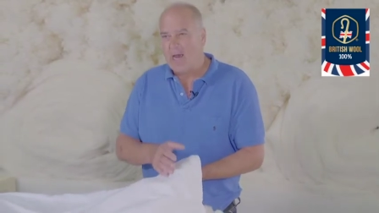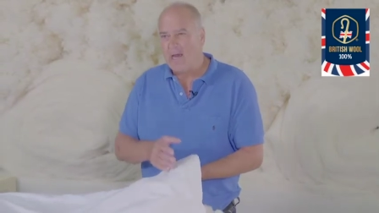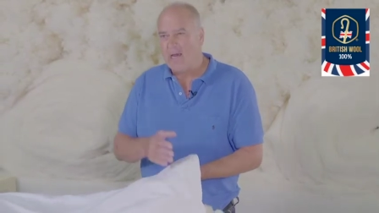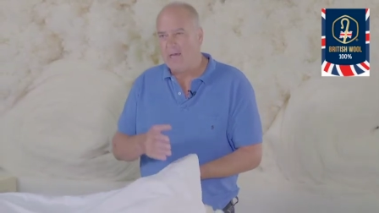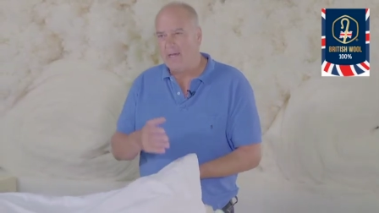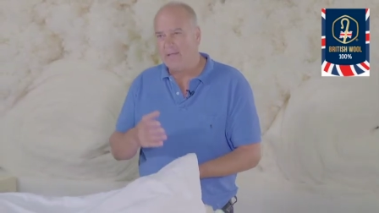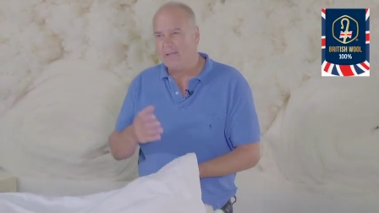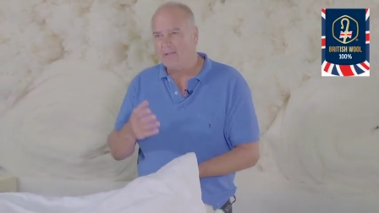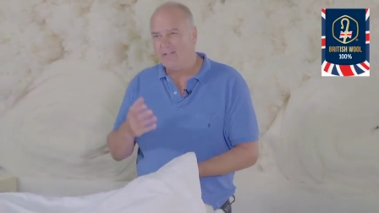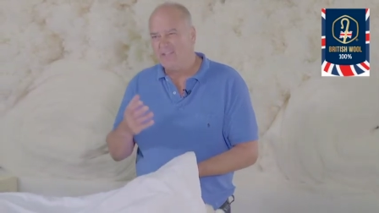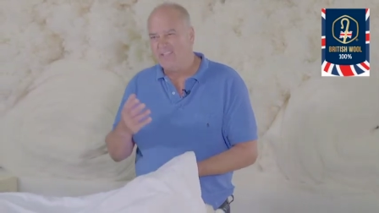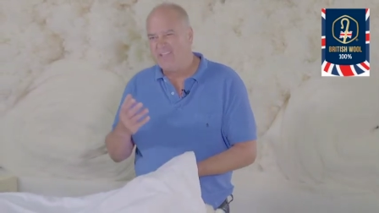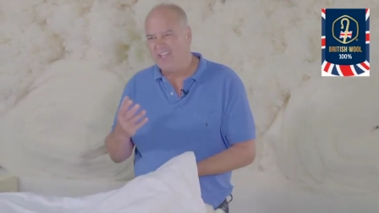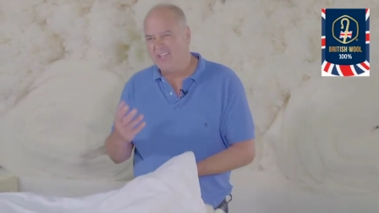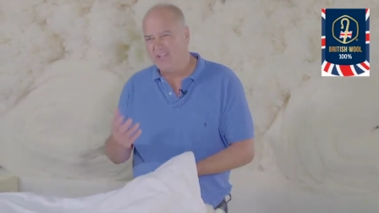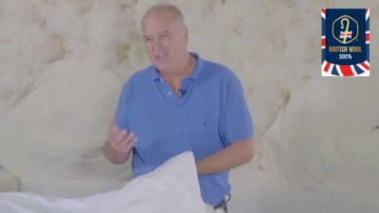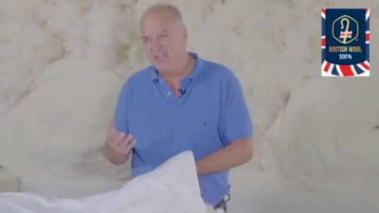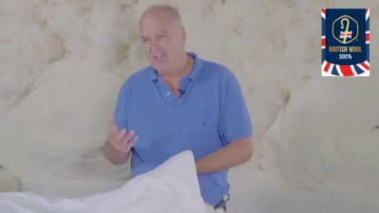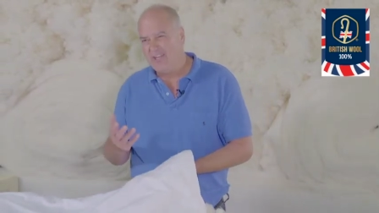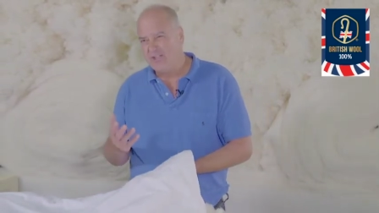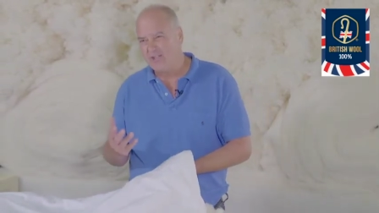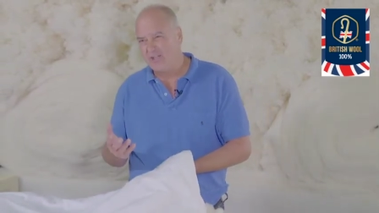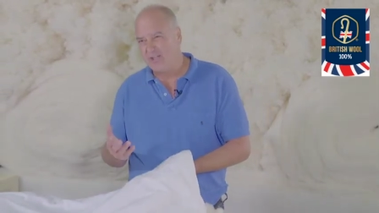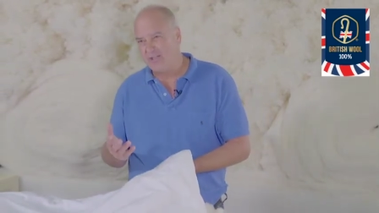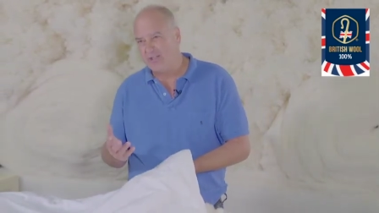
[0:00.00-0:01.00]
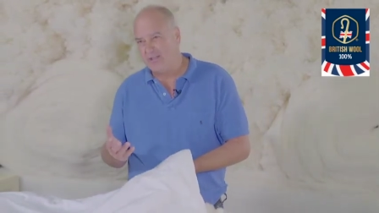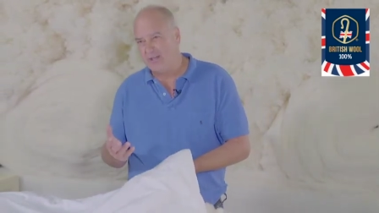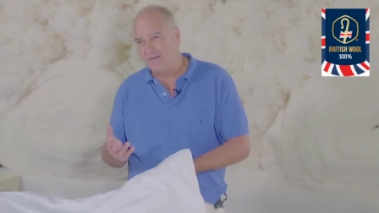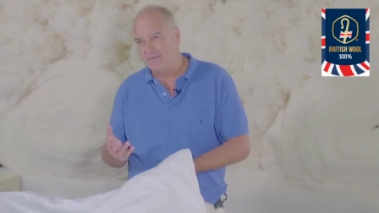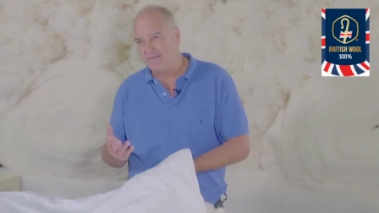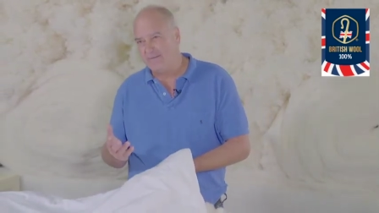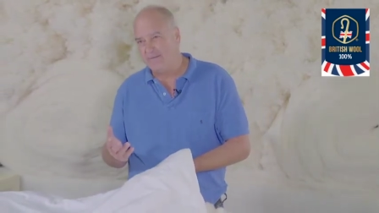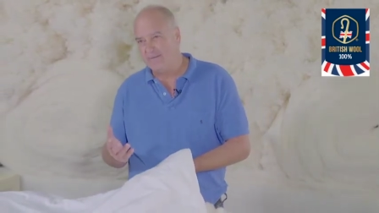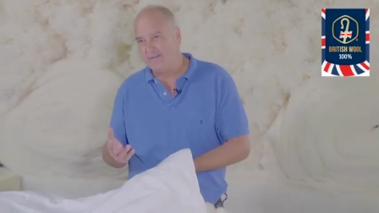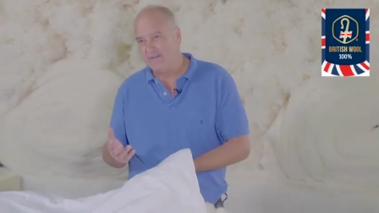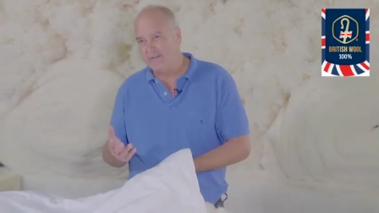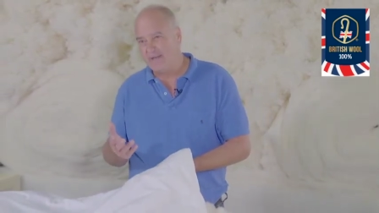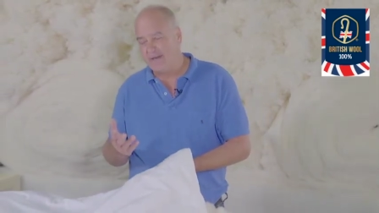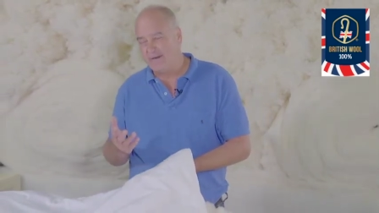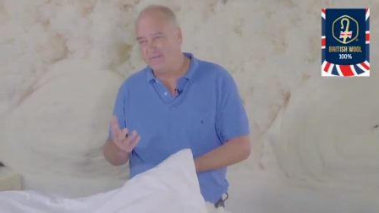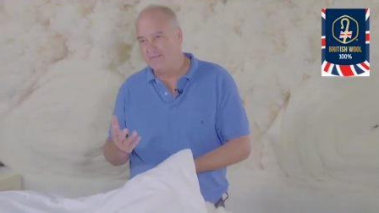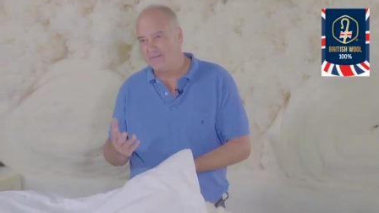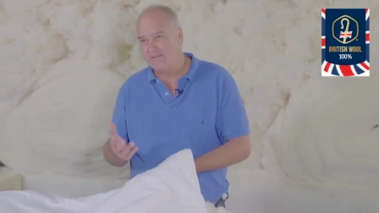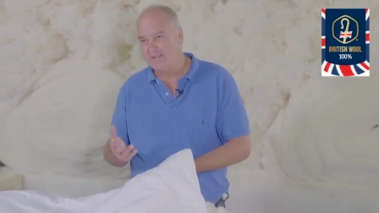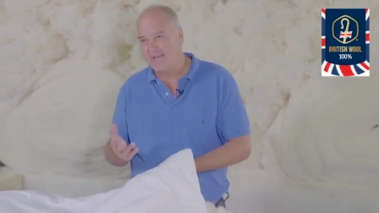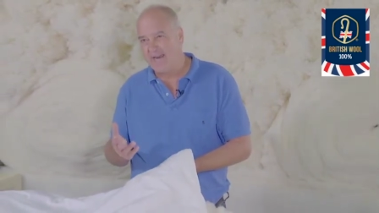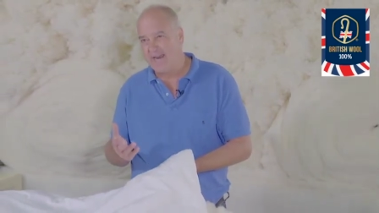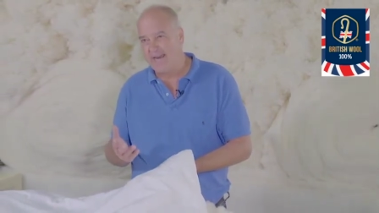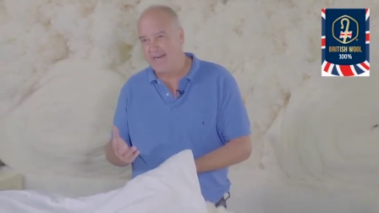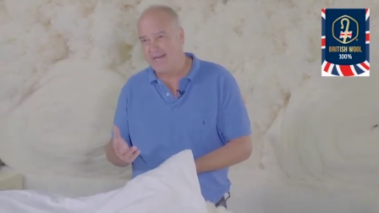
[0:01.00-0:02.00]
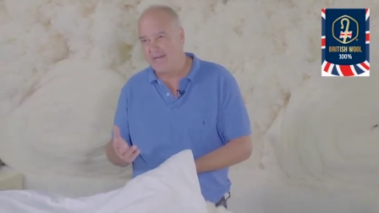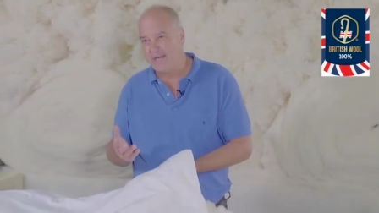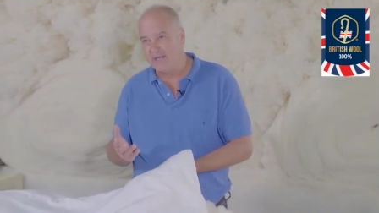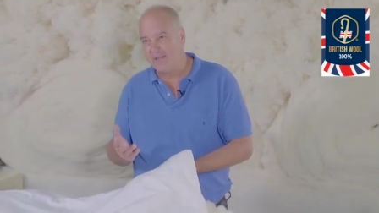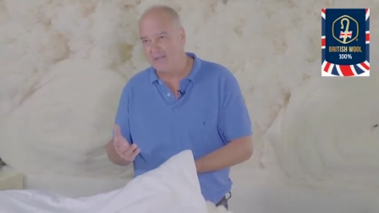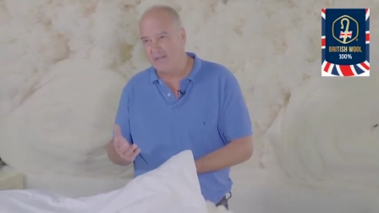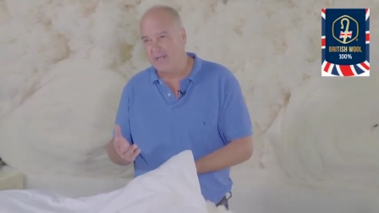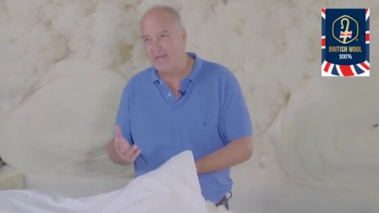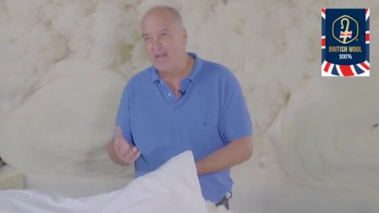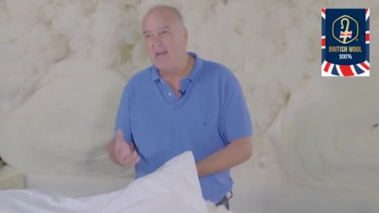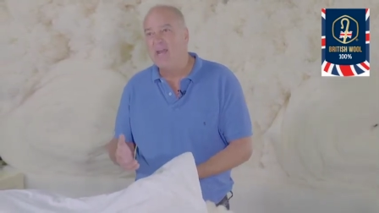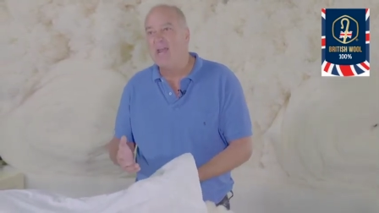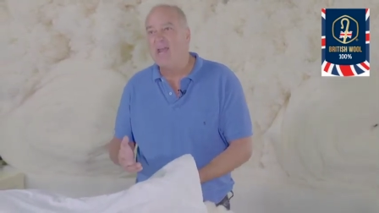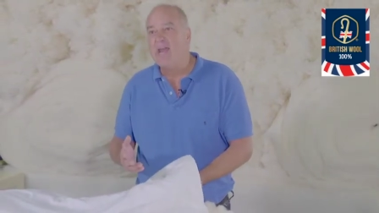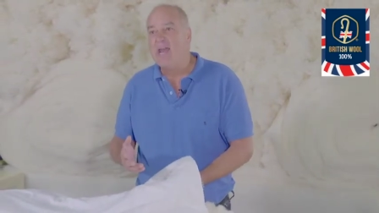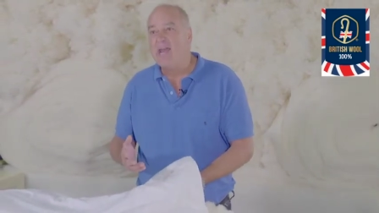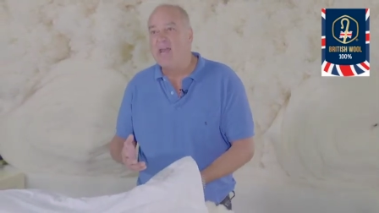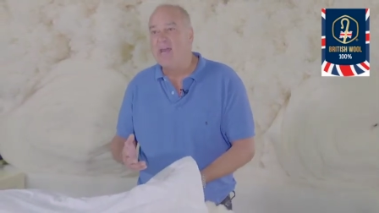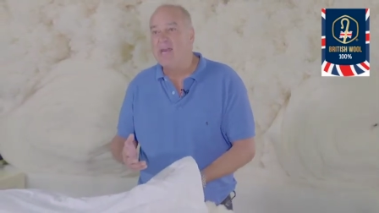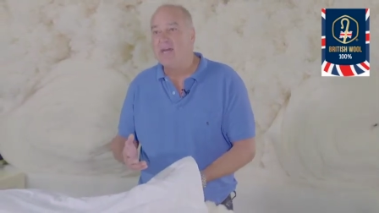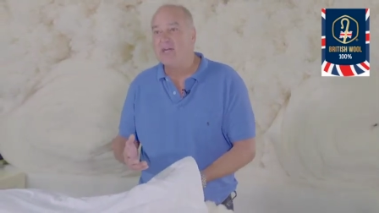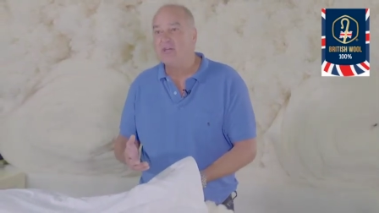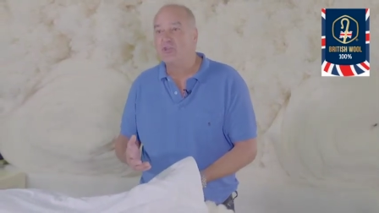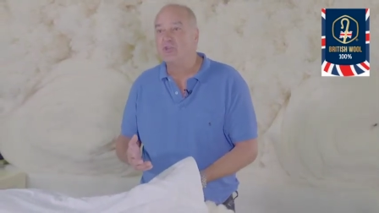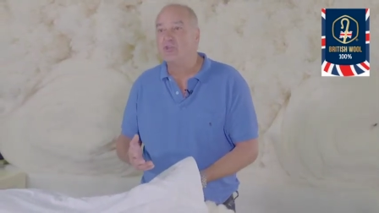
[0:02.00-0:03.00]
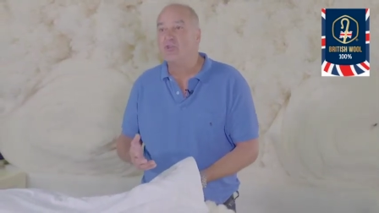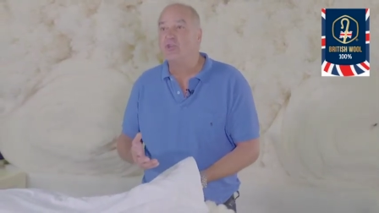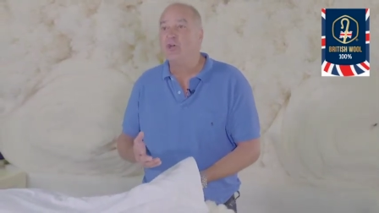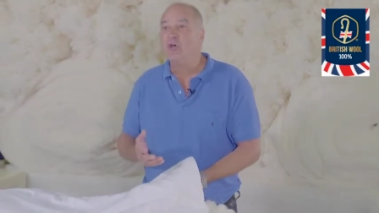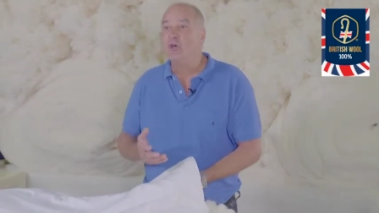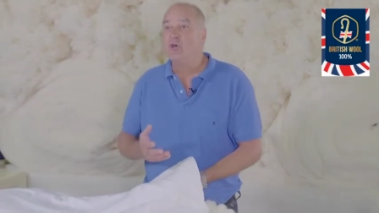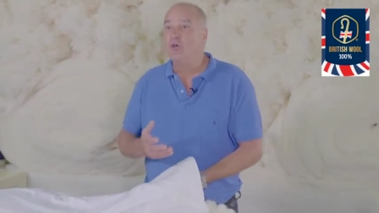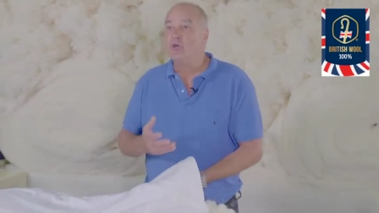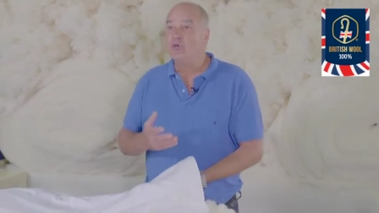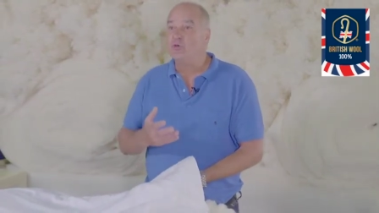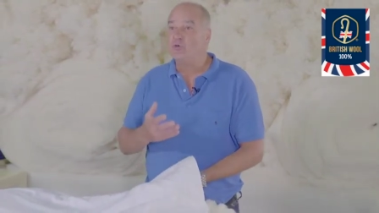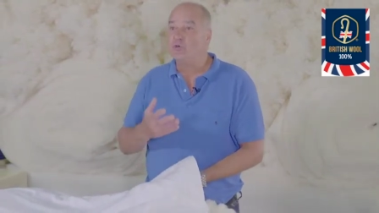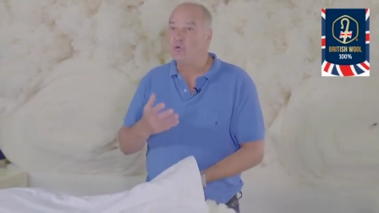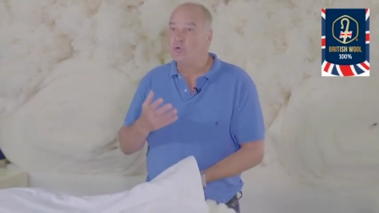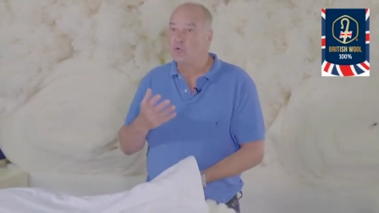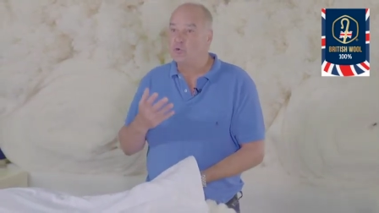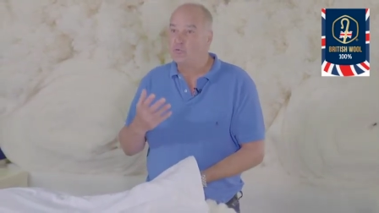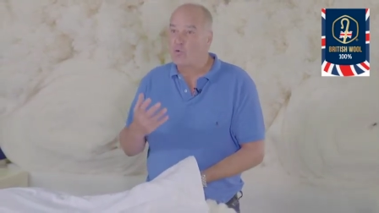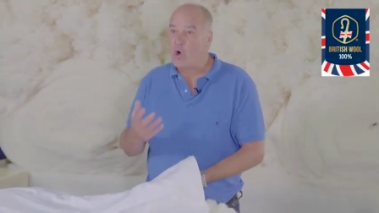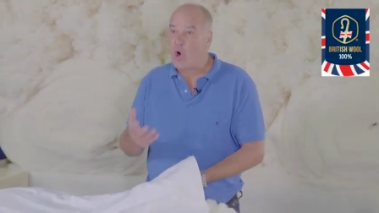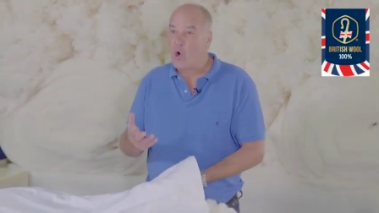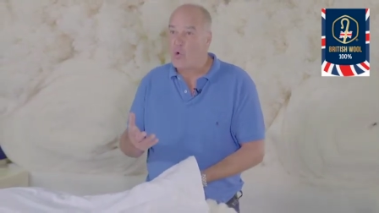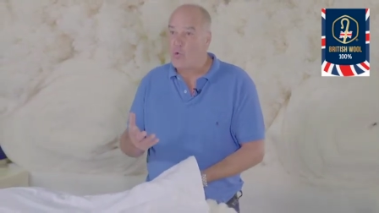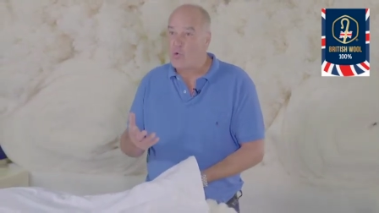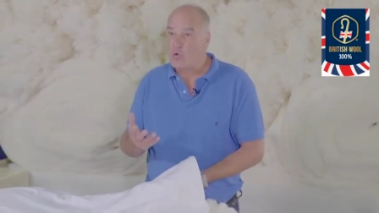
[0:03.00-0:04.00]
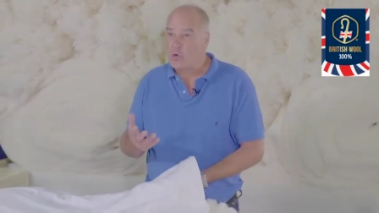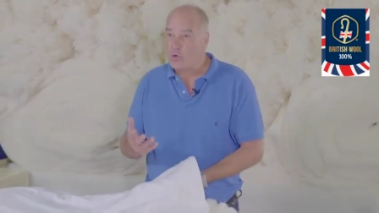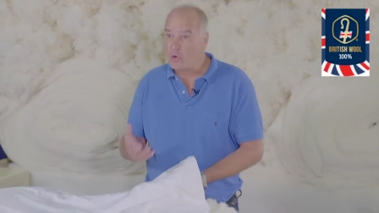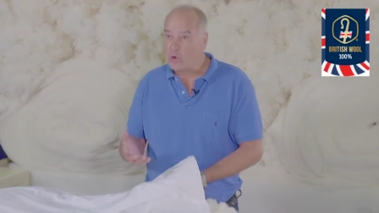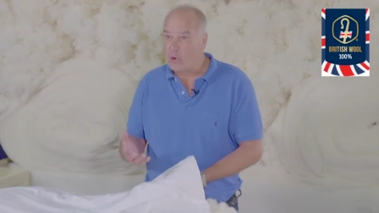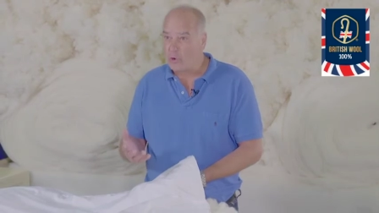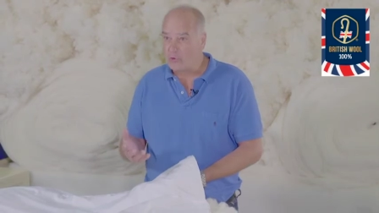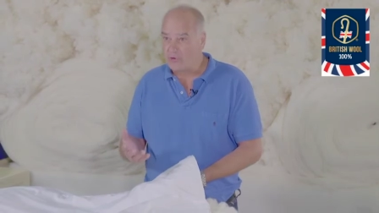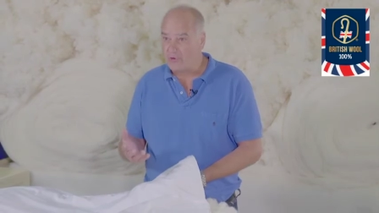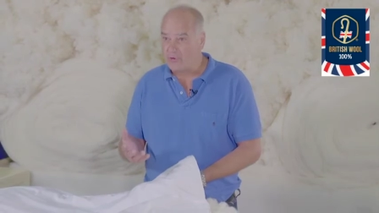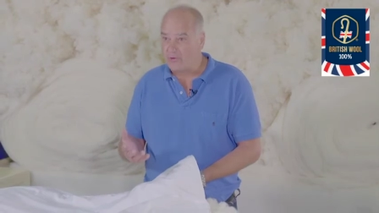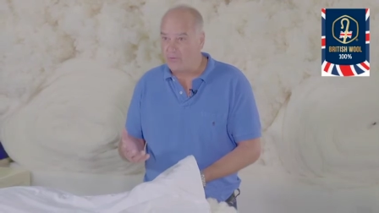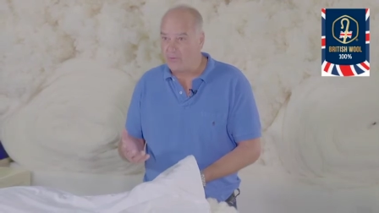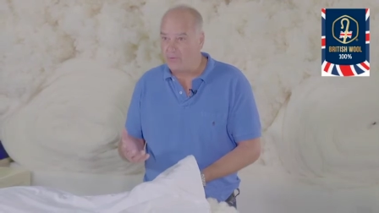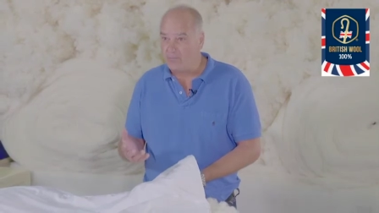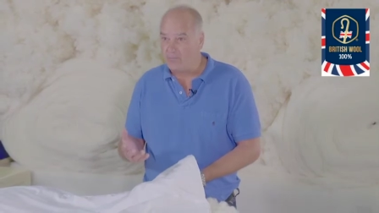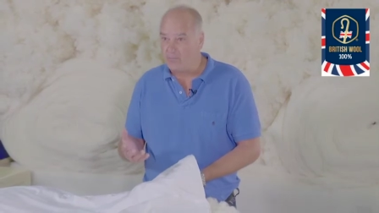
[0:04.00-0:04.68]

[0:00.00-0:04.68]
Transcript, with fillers: And the initiative they've taken is to grow cotton